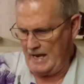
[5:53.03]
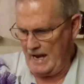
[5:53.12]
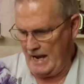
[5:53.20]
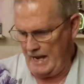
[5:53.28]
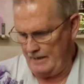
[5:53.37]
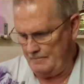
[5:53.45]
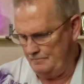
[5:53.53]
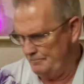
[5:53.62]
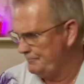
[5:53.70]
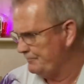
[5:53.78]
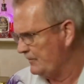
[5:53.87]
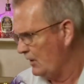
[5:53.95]
add
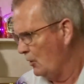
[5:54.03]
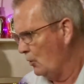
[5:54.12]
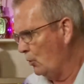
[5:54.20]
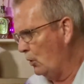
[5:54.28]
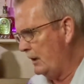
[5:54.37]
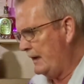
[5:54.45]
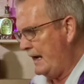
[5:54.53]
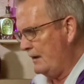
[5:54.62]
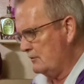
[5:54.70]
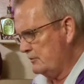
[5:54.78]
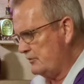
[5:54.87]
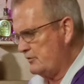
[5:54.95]
1
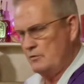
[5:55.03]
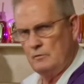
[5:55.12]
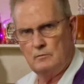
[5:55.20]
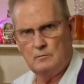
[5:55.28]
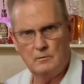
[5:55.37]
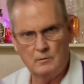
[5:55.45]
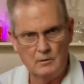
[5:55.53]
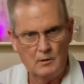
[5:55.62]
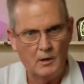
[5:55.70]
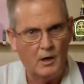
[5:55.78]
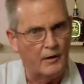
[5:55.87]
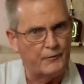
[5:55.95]
ounce
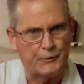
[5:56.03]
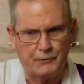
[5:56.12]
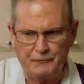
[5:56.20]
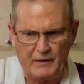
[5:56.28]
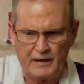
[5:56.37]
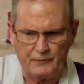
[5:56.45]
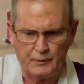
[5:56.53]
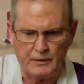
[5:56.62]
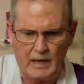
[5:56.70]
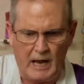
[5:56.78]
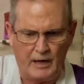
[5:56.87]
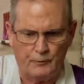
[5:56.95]
of your favorite
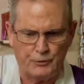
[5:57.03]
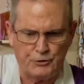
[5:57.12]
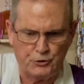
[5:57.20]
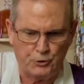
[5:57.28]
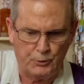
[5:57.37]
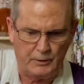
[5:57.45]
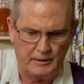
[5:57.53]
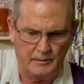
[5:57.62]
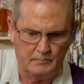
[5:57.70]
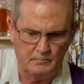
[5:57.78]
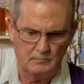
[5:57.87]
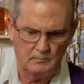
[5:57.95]
Irish cream.
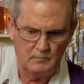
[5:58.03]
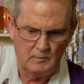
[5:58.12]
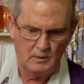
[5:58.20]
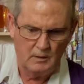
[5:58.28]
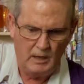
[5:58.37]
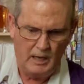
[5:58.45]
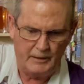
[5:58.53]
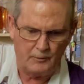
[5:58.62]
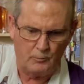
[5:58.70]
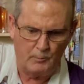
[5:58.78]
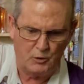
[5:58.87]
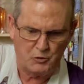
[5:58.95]
I know
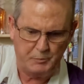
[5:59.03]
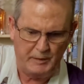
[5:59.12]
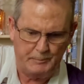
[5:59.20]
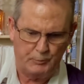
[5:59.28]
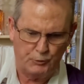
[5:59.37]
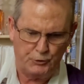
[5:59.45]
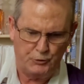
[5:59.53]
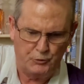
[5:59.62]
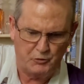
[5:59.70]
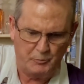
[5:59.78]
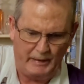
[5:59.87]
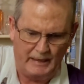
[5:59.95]
most people
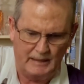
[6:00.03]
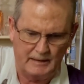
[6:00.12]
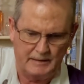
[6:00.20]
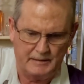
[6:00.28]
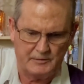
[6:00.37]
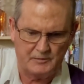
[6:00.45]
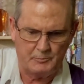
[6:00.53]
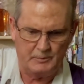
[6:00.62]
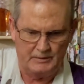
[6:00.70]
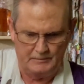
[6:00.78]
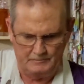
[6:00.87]
use Bailey's, but